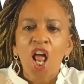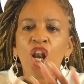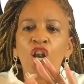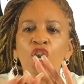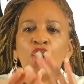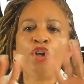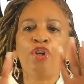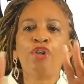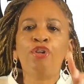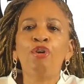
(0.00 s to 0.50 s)

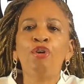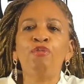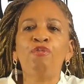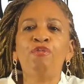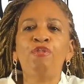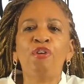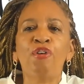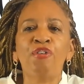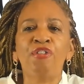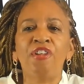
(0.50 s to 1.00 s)
Look no
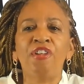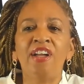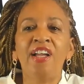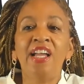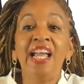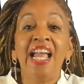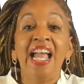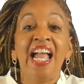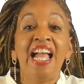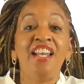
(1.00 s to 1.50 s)
further.
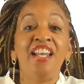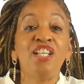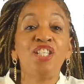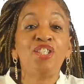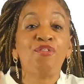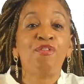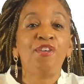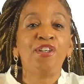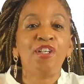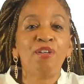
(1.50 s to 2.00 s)
In this
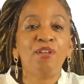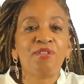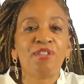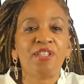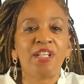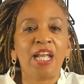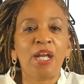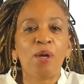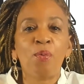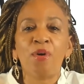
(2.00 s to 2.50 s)
video
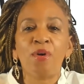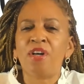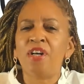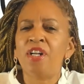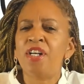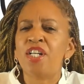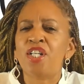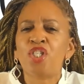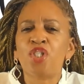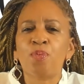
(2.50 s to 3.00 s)
today, we're going
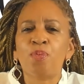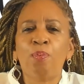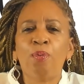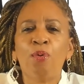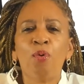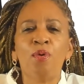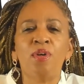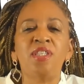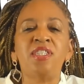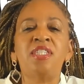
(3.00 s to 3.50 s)
to
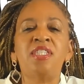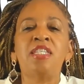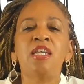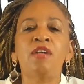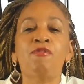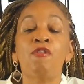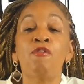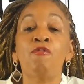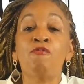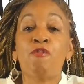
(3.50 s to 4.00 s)
explore
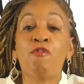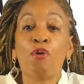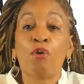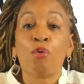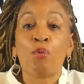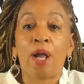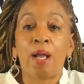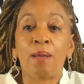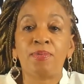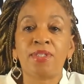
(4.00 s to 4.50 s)
different photo
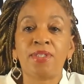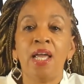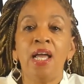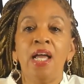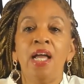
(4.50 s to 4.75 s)
apps